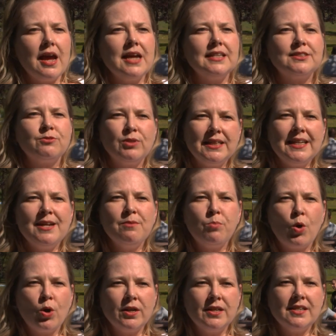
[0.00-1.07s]
It's really
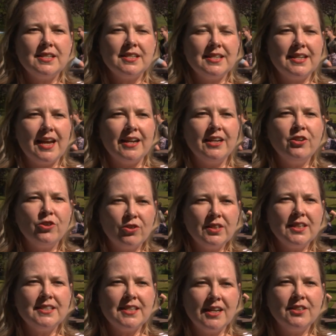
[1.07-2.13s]
important to get an
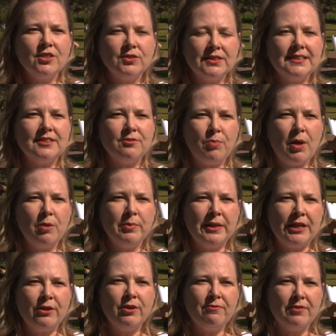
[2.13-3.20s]
early diagnosis of
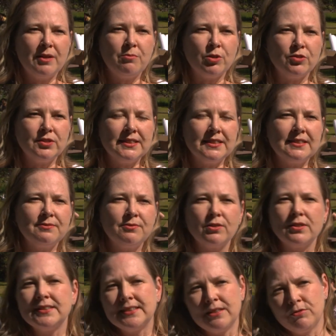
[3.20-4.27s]
pulmonary fibrosis
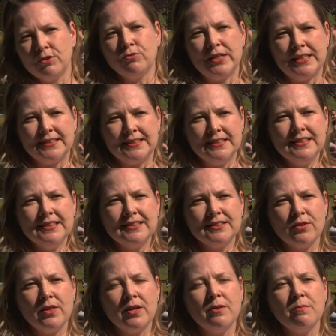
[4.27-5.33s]
for several reasons.
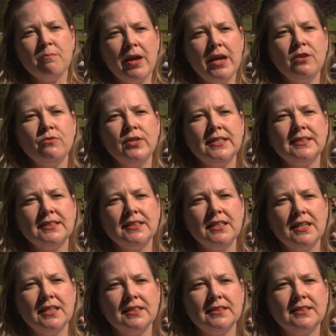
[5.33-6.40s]
So the main reason
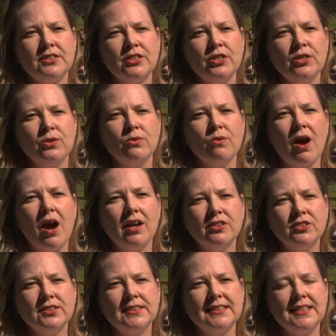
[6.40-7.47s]
is to
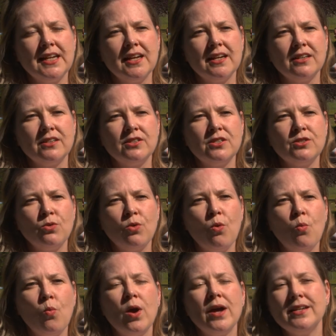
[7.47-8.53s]
understand
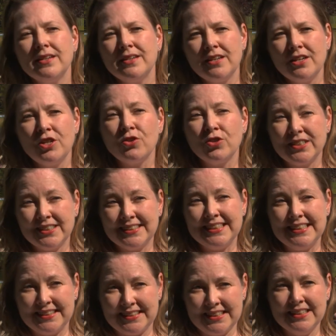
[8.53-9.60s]
what your
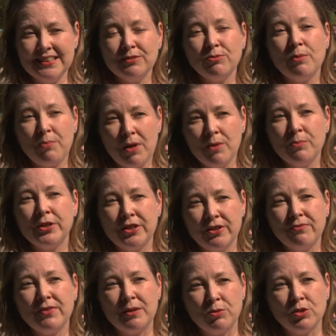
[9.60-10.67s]
disease is, what
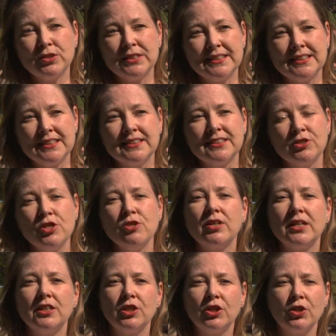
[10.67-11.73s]
pulmonary fibrosis is, so you
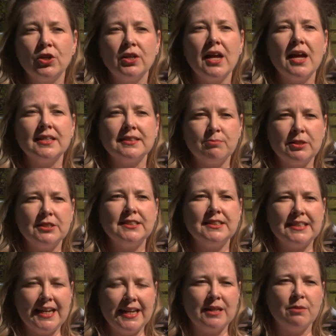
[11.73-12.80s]
can learn as much as
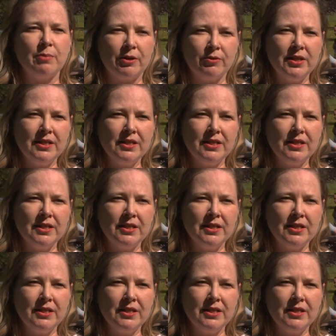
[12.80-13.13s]
you can about